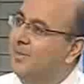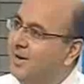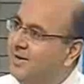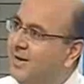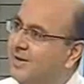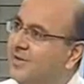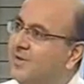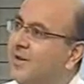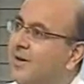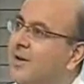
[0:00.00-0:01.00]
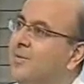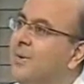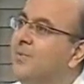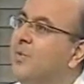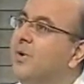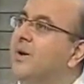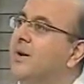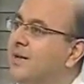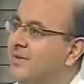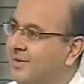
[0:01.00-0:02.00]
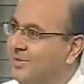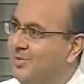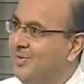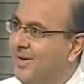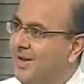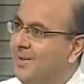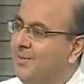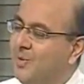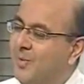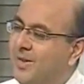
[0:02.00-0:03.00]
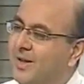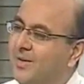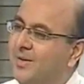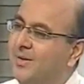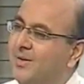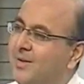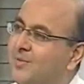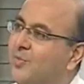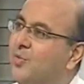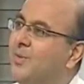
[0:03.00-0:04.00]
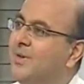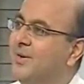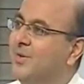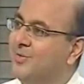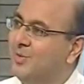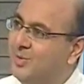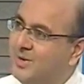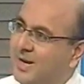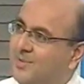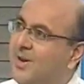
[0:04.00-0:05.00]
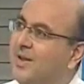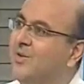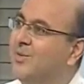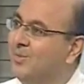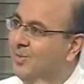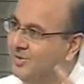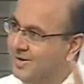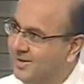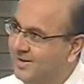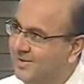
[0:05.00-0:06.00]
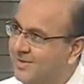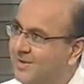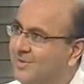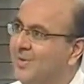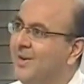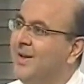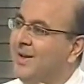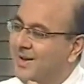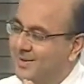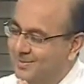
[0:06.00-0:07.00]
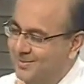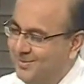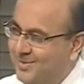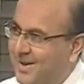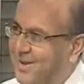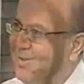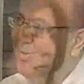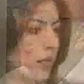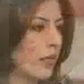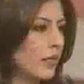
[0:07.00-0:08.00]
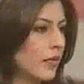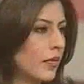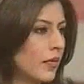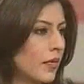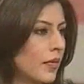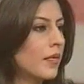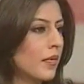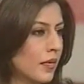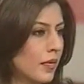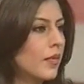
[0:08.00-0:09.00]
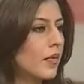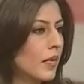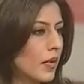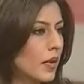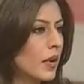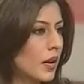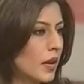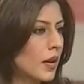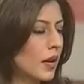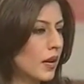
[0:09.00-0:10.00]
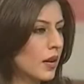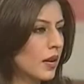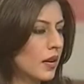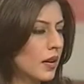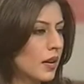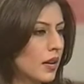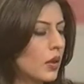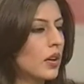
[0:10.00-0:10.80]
The blood cancers are a little bit more aggressive, but when the lymphomas are of two types, like most aggressive, like moderately behavior wise, and they are low grades.